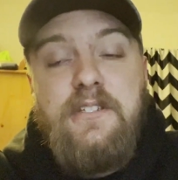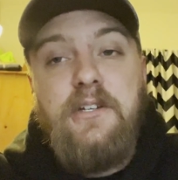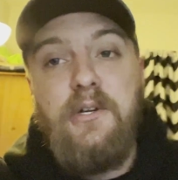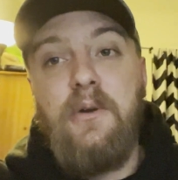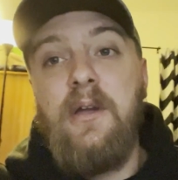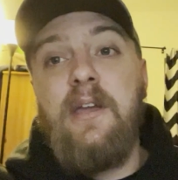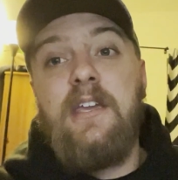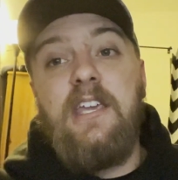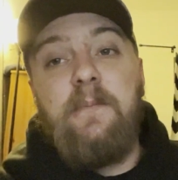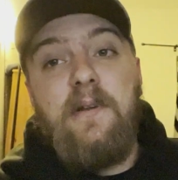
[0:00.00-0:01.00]
So
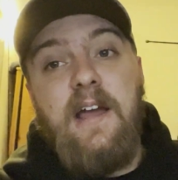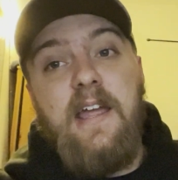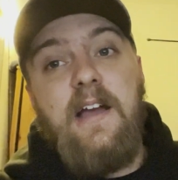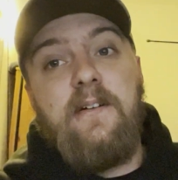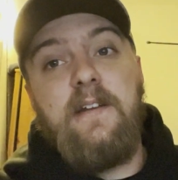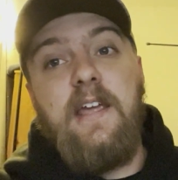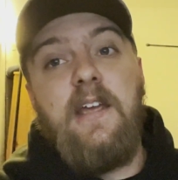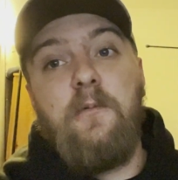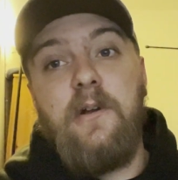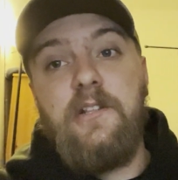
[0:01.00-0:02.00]
keep an eye out,
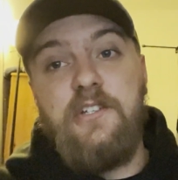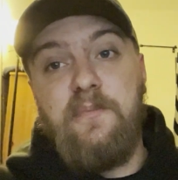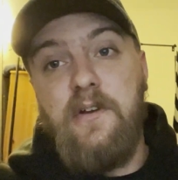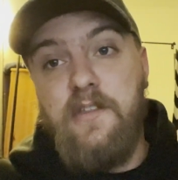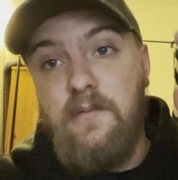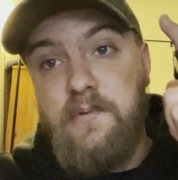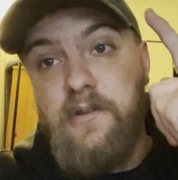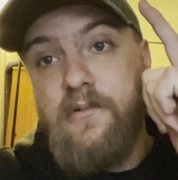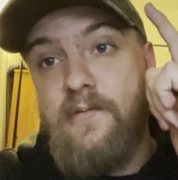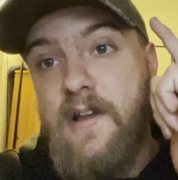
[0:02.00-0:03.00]
and we're going to jump onto the
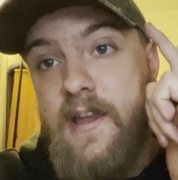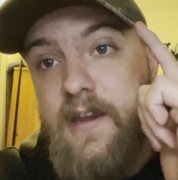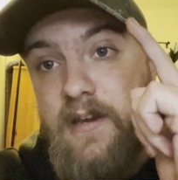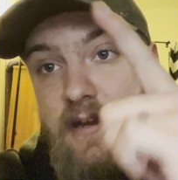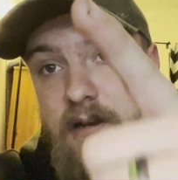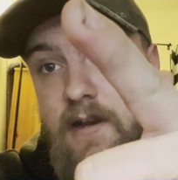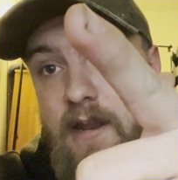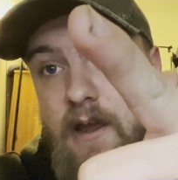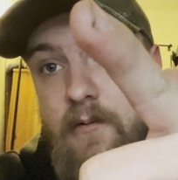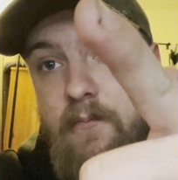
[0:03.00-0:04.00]
computer right now.